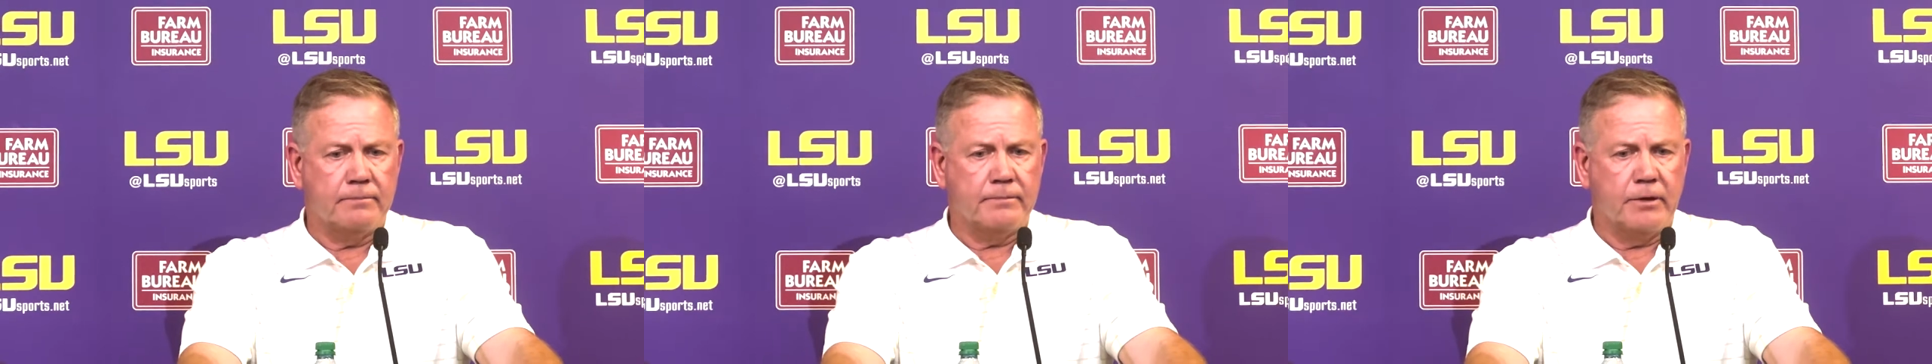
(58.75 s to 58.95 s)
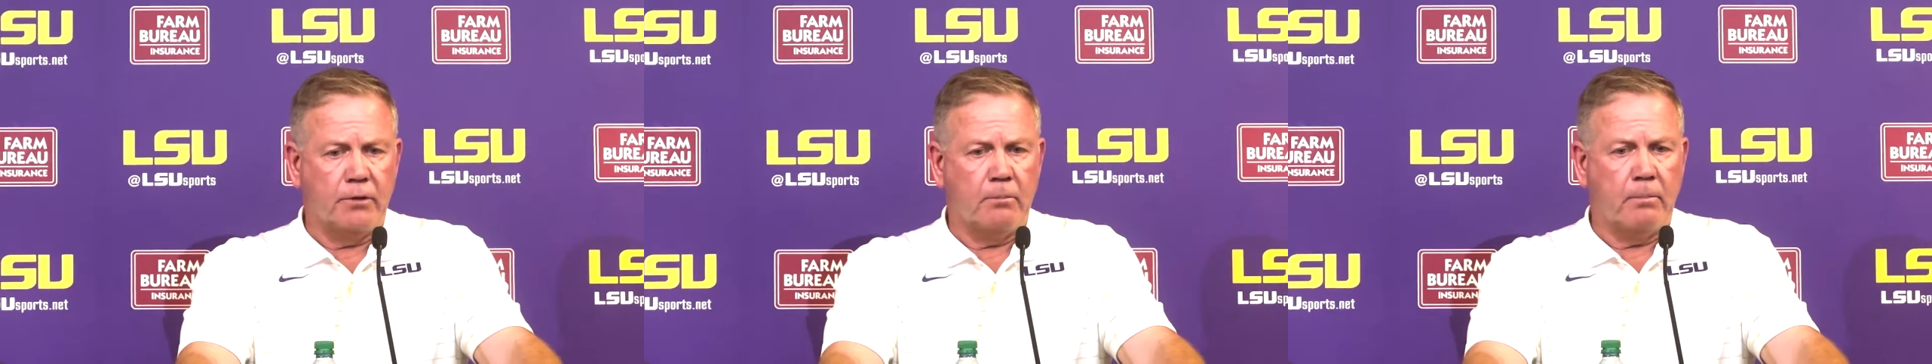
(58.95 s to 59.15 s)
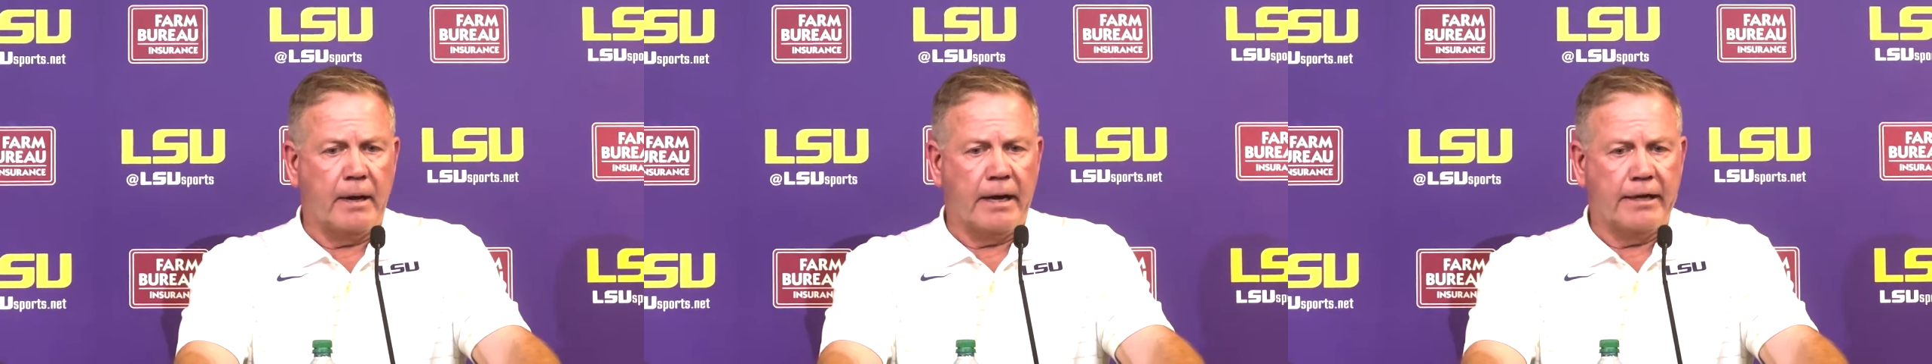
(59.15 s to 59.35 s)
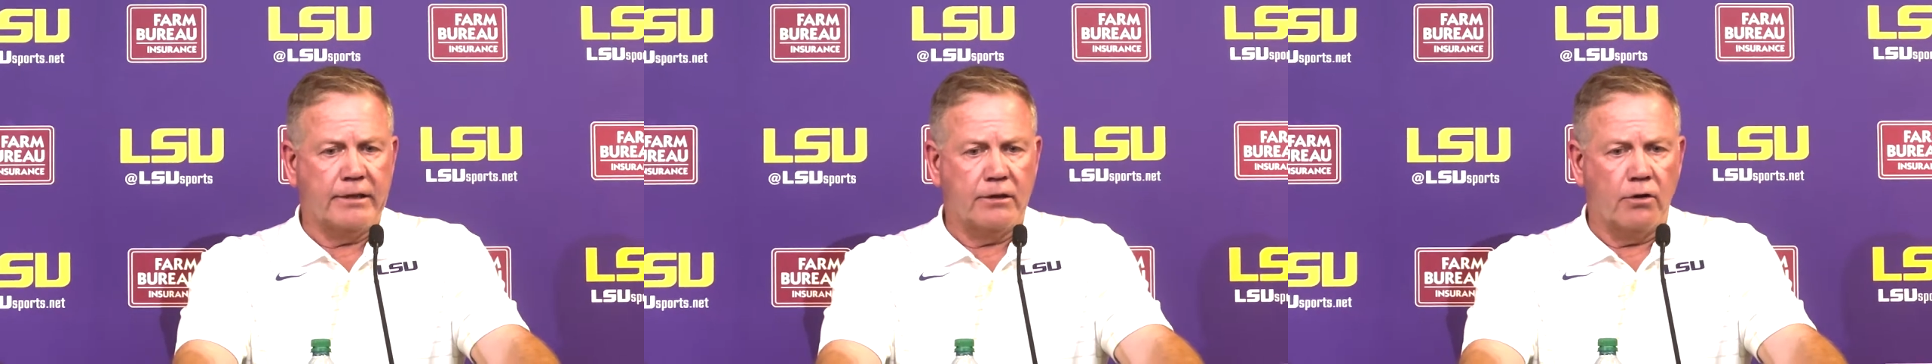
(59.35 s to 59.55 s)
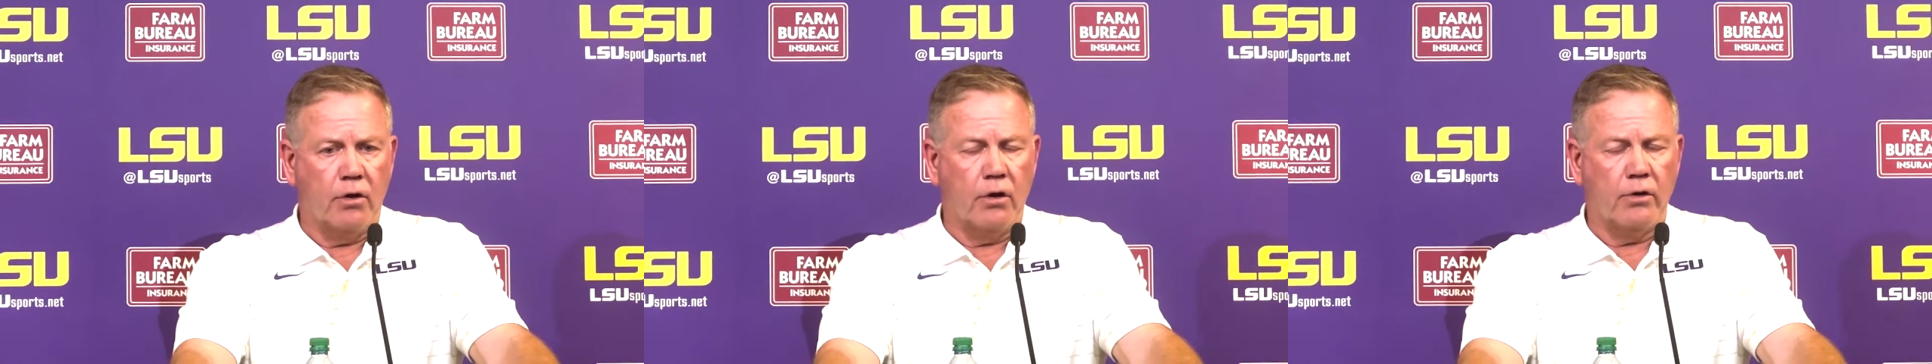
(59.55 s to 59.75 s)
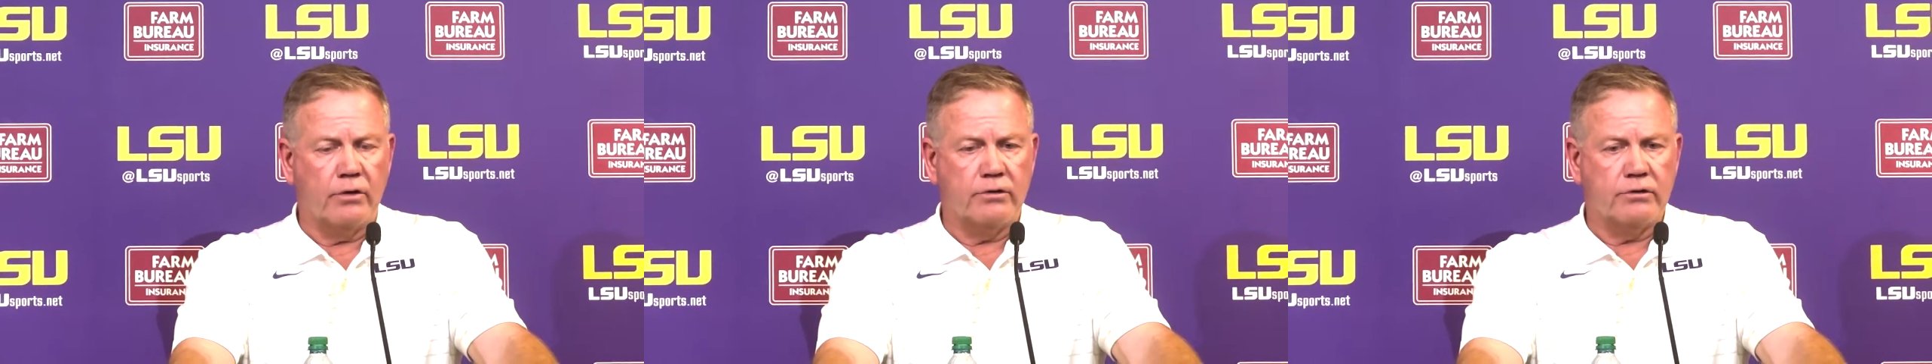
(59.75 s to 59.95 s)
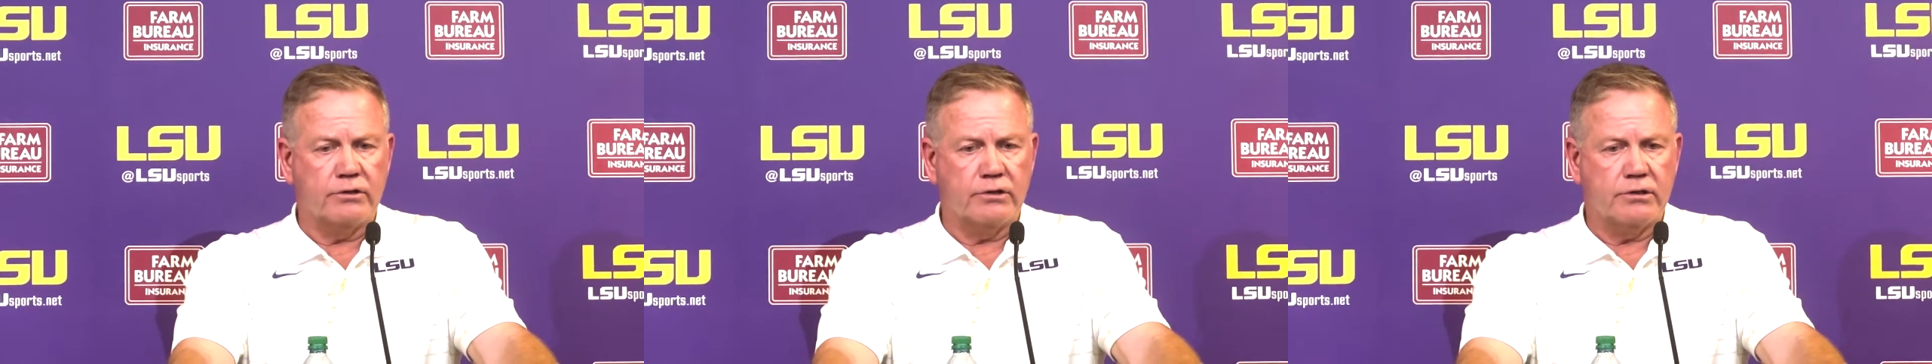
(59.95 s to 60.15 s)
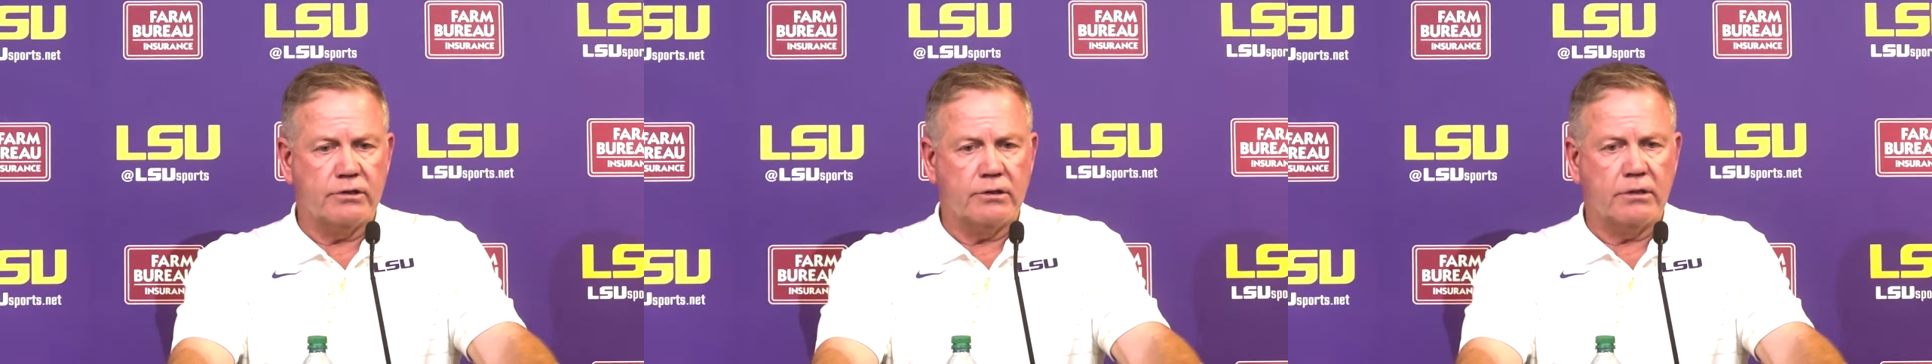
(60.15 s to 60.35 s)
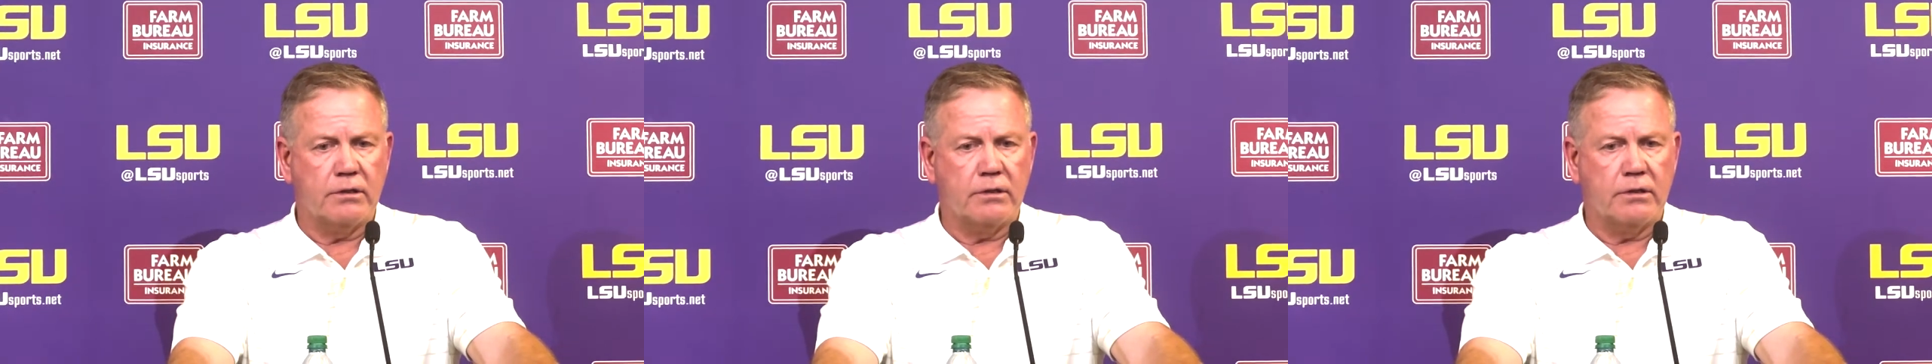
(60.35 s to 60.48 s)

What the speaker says: you know, by and large,